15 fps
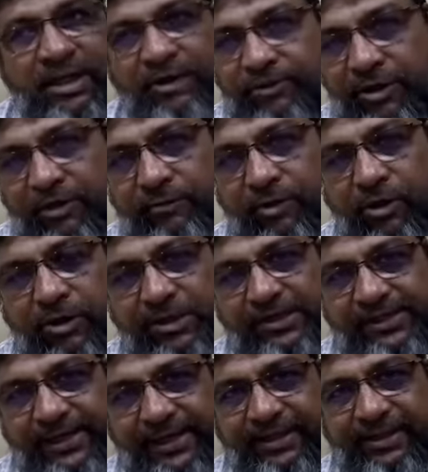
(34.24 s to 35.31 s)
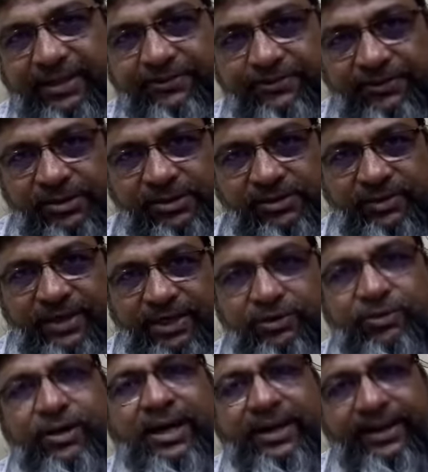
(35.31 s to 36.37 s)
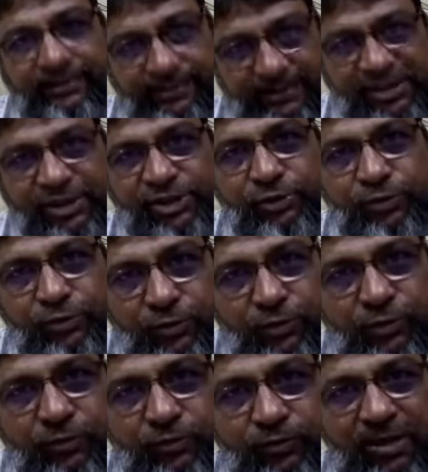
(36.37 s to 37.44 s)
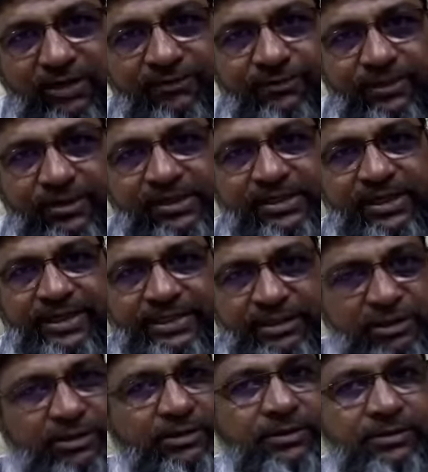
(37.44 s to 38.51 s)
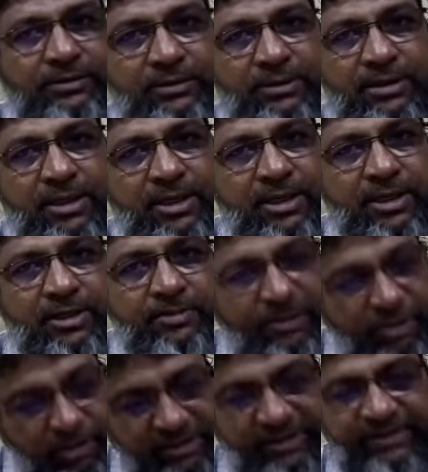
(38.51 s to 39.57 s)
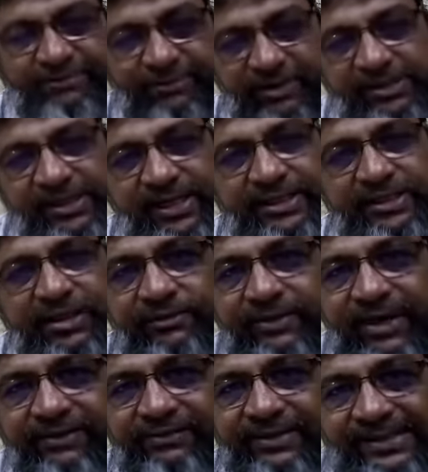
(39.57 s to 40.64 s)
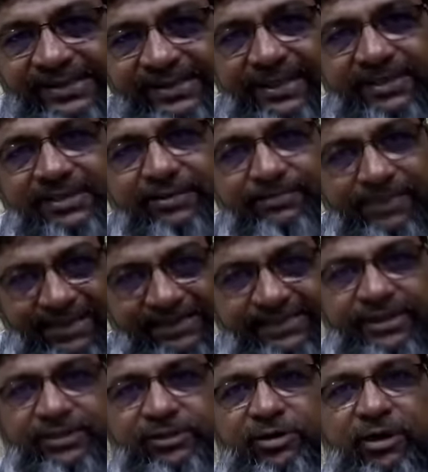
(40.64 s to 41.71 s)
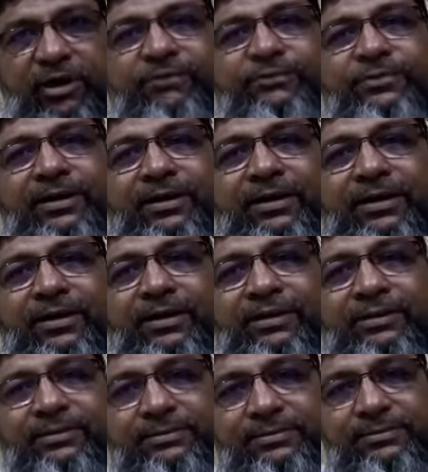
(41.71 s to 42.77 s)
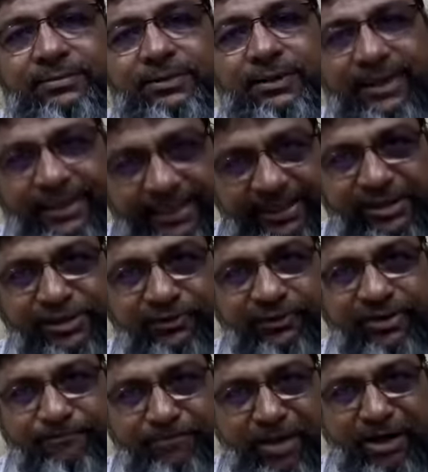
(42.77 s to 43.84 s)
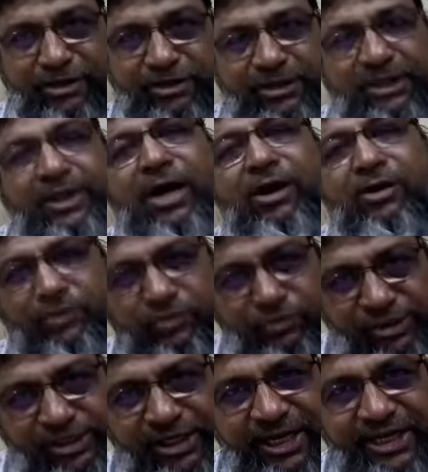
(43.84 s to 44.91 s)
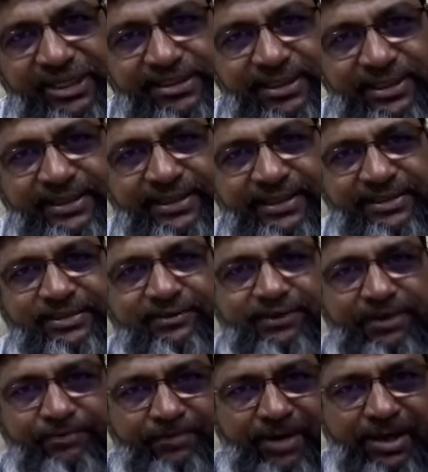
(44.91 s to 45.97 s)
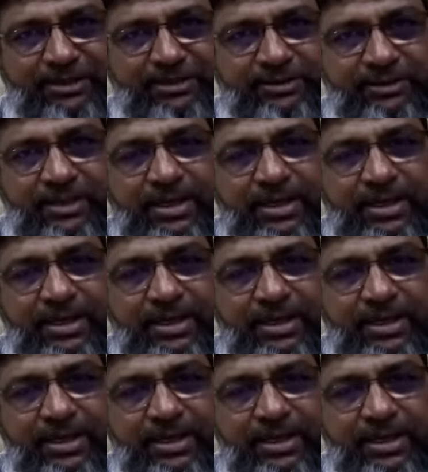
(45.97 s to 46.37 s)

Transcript: If you have not seen the first video, I request you to go through the first lecture, because in the first lecture we have discussed the basics of degrees of comparison, how to change the degrees of comparison,